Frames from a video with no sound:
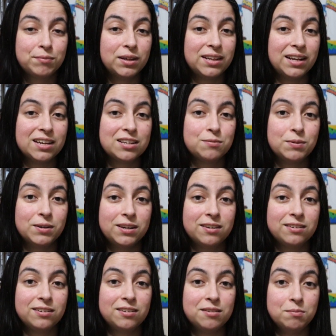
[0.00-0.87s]
but that's
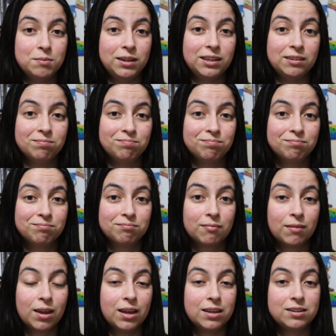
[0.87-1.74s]
because it's me.
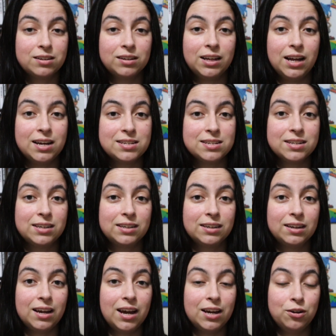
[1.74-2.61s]
It's a
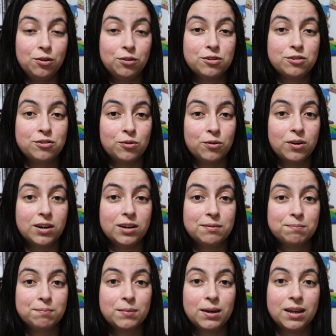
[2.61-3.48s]
classic, I know the
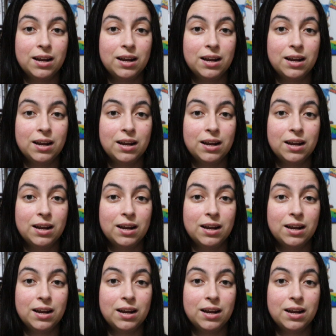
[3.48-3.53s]
story,